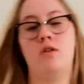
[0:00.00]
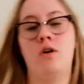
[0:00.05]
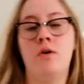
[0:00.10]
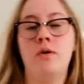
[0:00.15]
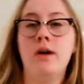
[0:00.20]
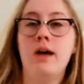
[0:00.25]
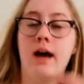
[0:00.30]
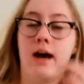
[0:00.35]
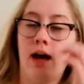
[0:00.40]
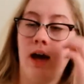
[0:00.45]

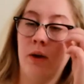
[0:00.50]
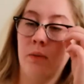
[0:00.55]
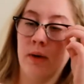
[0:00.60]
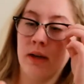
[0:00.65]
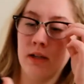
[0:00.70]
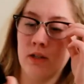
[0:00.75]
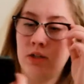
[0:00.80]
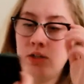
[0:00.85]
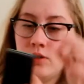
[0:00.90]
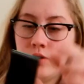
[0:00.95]
Oh yeah, I
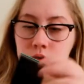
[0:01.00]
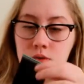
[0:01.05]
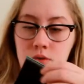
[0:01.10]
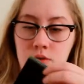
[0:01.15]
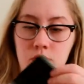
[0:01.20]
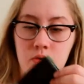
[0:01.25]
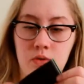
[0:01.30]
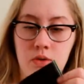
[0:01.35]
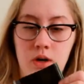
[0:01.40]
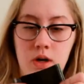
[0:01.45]
went
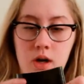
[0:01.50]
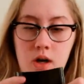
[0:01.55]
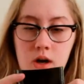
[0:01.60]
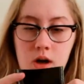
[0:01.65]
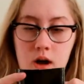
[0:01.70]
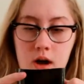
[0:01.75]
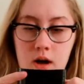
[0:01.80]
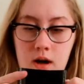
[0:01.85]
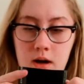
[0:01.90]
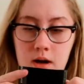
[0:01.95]
to,
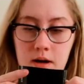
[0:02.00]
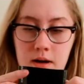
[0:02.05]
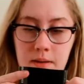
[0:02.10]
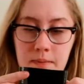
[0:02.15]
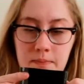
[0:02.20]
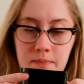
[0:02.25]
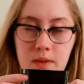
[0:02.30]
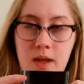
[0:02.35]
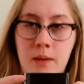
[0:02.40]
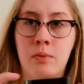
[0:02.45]

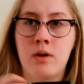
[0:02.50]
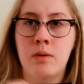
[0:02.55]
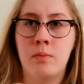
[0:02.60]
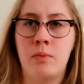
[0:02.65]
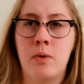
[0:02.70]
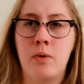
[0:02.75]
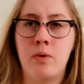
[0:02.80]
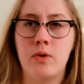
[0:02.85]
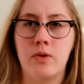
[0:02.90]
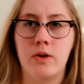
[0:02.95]
um, I put a
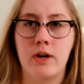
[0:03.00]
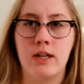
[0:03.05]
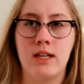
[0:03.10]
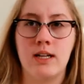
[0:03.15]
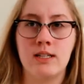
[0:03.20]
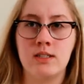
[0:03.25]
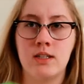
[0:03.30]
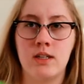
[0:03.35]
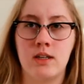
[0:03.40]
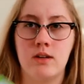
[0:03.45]
Polaroid,
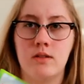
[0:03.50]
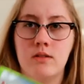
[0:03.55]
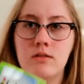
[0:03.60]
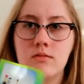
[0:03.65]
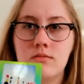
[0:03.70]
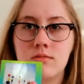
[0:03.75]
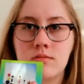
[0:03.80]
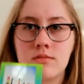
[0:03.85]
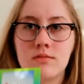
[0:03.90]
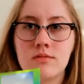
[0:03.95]
that's cute.
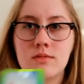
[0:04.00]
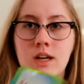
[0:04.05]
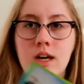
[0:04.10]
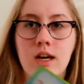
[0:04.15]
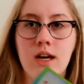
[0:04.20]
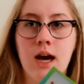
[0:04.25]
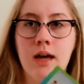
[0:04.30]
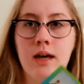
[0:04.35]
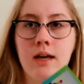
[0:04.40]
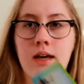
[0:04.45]

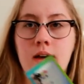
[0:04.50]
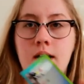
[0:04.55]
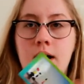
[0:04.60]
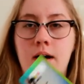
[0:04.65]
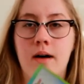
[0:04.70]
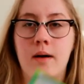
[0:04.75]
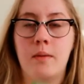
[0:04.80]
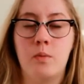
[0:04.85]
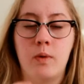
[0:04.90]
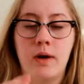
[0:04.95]
I
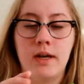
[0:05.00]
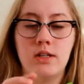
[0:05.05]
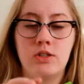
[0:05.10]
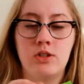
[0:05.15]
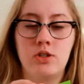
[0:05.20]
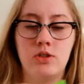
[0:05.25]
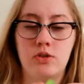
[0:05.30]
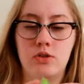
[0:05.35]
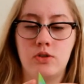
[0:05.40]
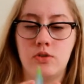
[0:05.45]
um, went
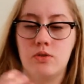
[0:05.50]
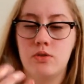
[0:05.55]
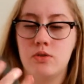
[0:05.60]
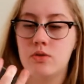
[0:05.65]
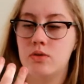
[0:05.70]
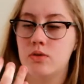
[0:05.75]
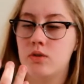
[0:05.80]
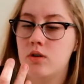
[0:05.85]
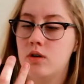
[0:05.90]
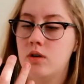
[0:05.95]

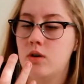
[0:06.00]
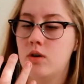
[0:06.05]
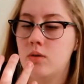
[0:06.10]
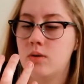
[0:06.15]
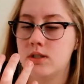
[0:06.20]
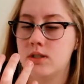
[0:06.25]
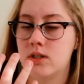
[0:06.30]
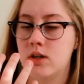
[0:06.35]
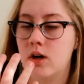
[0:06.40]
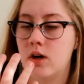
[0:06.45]
to,
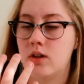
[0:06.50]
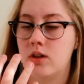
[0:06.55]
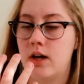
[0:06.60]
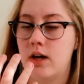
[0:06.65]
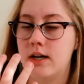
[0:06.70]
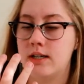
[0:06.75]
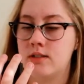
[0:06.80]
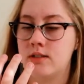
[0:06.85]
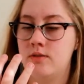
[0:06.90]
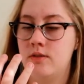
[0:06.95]
what's it called,
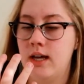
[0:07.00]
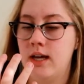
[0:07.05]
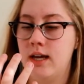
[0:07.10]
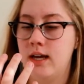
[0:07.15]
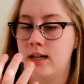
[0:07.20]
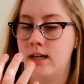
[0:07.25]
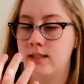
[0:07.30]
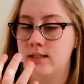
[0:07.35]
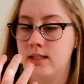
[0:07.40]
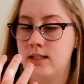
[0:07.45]
Las
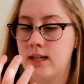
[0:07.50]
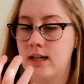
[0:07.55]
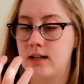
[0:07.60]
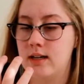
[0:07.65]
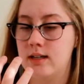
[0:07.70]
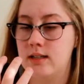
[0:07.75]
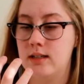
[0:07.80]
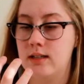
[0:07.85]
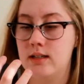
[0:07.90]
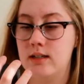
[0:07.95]
Vegas,
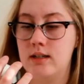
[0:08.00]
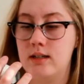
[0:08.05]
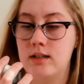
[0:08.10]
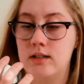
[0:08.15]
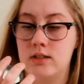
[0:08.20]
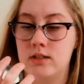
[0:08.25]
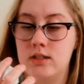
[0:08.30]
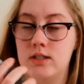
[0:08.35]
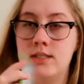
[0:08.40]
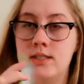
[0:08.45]
and
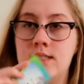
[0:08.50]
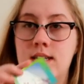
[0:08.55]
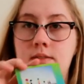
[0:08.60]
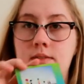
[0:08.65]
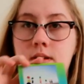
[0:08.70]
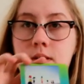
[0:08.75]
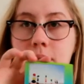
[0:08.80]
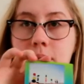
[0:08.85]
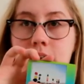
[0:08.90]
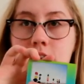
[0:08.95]
there's the
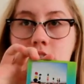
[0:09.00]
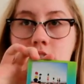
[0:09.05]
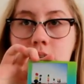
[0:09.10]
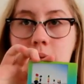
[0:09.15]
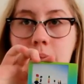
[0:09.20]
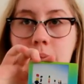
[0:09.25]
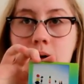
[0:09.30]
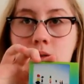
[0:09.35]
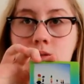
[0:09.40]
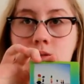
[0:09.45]
Seven
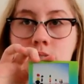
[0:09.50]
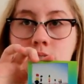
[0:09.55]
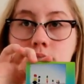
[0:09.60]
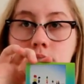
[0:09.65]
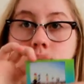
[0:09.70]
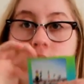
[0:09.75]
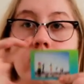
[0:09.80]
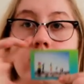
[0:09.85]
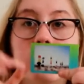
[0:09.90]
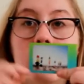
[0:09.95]
Magic
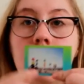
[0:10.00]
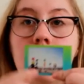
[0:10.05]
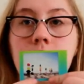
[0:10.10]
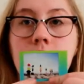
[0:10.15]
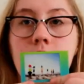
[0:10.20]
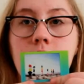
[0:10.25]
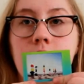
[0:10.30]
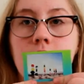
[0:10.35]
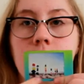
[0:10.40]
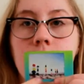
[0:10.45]
Mountains,
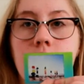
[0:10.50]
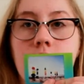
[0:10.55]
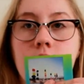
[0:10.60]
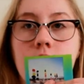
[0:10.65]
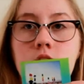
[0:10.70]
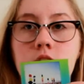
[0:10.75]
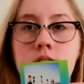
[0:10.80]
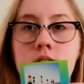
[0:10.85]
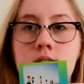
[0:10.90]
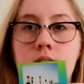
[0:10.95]
and
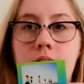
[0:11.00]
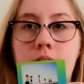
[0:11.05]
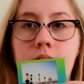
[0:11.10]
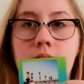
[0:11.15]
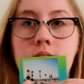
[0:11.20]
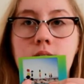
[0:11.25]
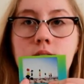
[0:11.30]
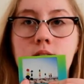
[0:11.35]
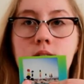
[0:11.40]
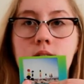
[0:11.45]
they just
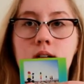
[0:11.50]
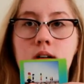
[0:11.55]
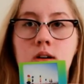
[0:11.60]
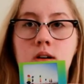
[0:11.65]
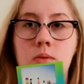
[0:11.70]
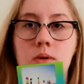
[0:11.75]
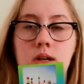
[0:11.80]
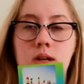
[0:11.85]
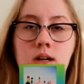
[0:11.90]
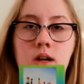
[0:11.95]
like
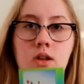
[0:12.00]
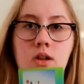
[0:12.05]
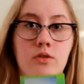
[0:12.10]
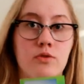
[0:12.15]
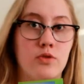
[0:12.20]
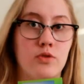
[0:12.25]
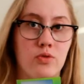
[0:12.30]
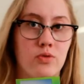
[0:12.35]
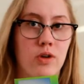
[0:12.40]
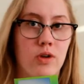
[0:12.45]
are really
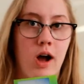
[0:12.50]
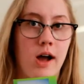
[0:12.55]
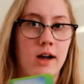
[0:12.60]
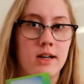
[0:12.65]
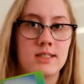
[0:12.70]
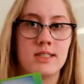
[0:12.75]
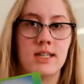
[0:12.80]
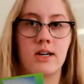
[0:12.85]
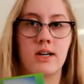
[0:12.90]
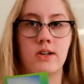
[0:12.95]
colorful
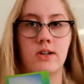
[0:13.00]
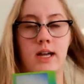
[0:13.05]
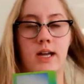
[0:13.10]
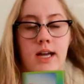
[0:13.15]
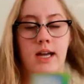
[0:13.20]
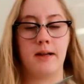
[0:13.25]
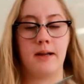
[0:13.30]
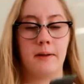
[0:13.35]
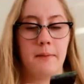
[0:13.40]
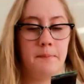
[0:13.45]
rocks that are
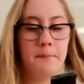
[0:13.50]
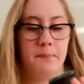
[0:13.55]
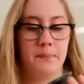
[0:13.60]
like